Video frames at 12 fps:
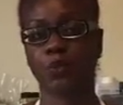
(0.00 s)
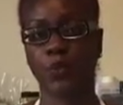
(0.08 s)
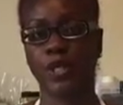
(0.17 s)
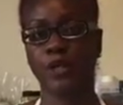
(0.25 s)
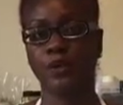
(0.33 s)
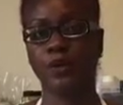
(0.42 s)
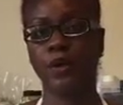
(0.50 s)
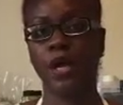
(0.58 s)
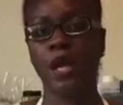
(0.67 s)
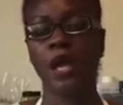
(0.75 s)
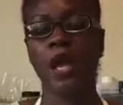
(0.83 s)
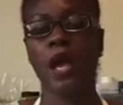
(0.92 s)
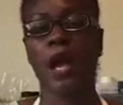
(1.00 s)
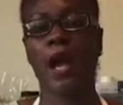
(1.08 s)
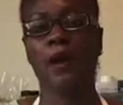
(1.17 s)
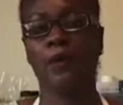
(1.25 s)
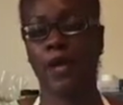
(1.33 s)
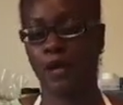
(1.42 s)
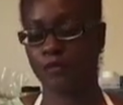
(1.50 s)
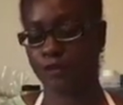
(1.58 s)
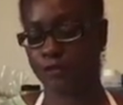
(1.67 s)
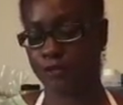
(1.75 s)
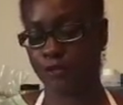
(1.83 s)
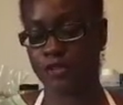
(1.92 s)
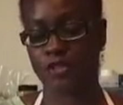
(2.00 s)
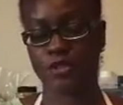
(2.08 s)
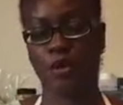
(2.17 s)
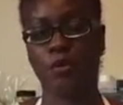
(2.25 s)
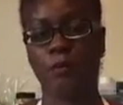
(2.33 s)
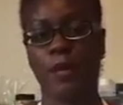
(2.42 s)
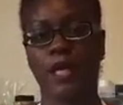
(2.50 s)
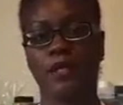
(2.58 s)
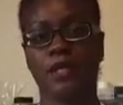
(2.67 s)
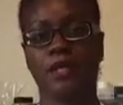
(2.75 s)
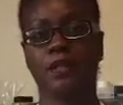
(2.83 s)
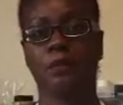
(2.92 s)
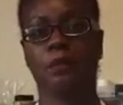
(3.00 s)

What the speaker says: reader. However, for soap making,